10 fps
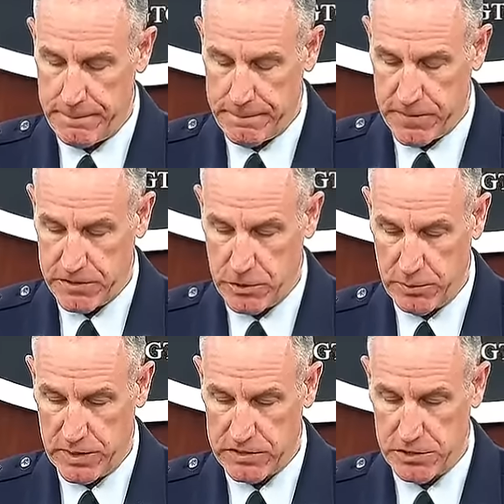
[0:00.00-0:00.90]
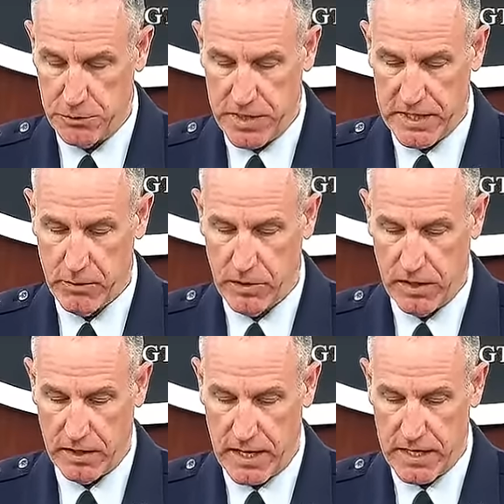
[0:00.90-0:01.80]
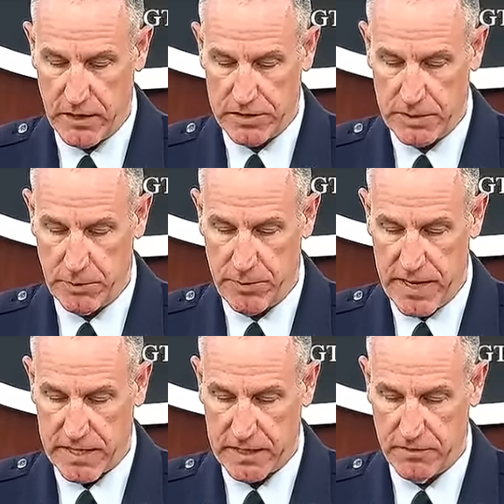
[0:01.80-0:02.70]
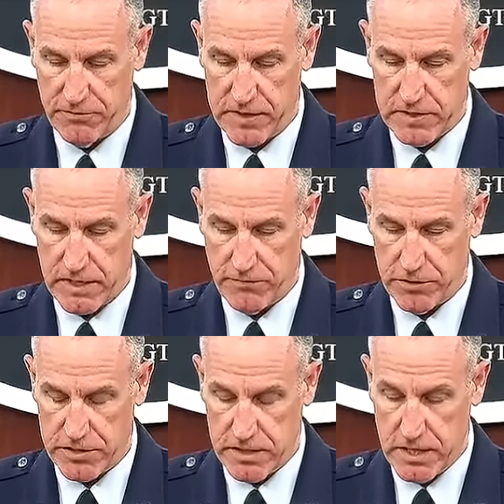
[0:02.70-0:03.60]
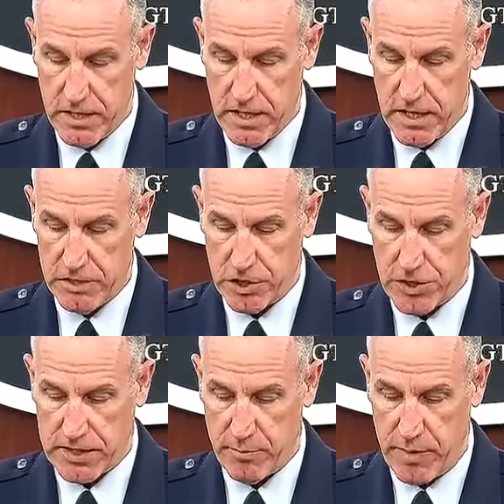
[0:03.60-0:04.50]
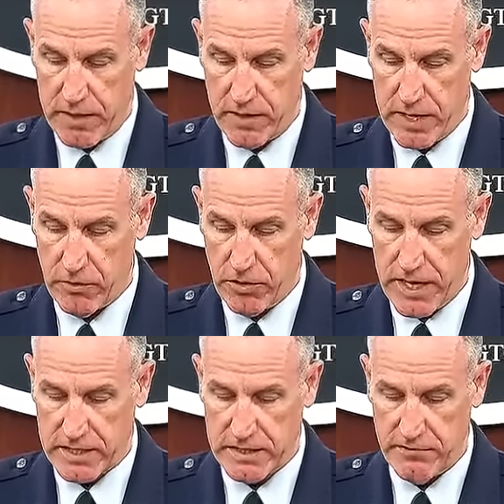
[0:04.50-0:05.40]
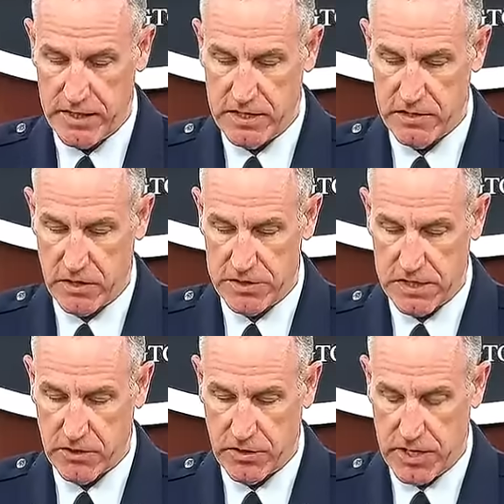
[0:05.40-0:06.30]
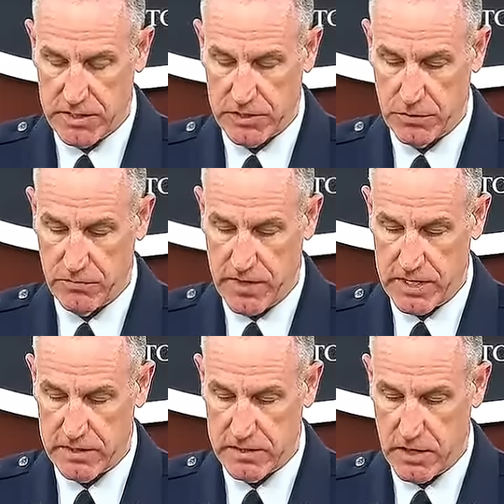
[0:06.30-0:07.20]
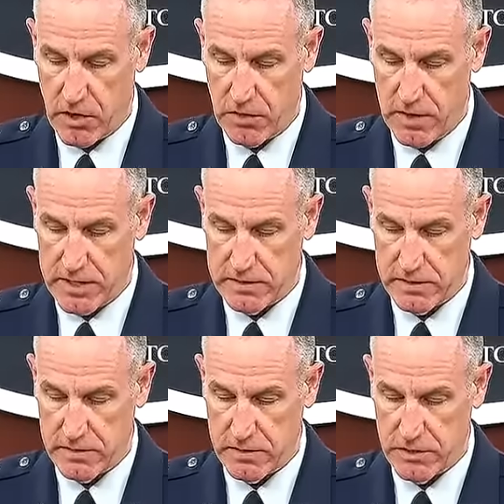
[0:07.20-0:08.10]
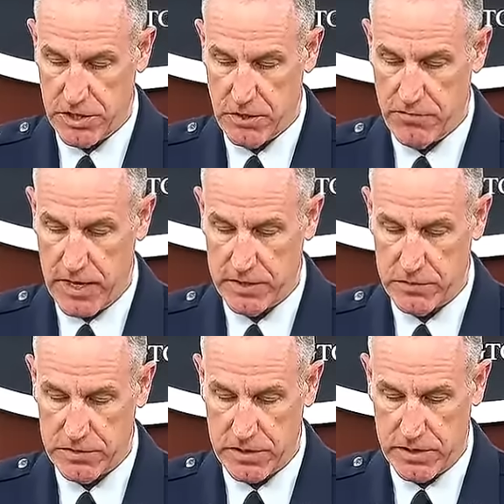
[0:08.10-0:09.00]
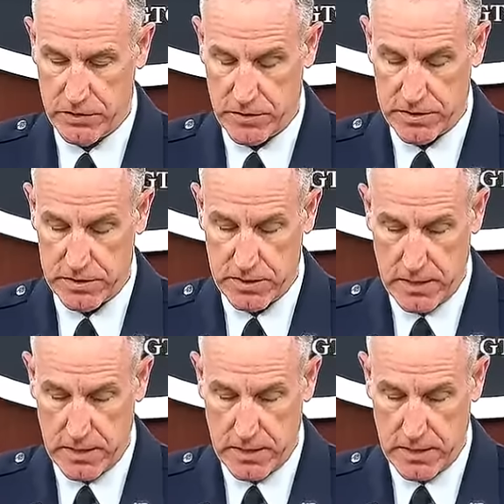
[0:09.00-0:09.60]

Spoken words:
The 2+2 meeting will align our diplomatic and defense efforts, ensuring that bilateral activities are synchronized to advance our alliance's shared values and interests.